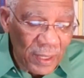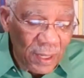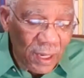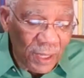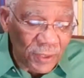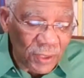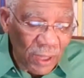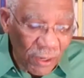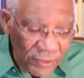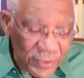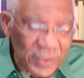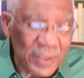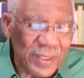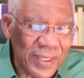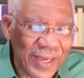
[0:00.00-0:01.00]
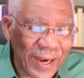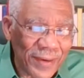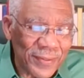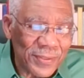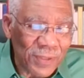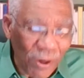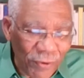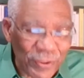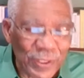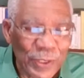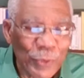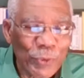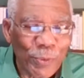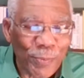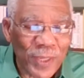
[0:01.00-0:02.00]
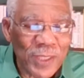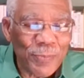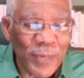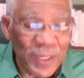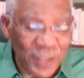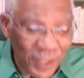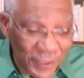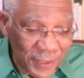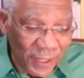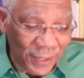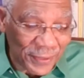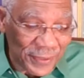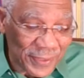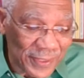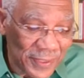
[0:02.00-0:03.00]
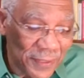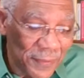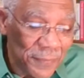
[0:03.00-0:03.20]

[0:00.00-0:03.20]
autocracy. The aristocracy was replaced by the autocracy.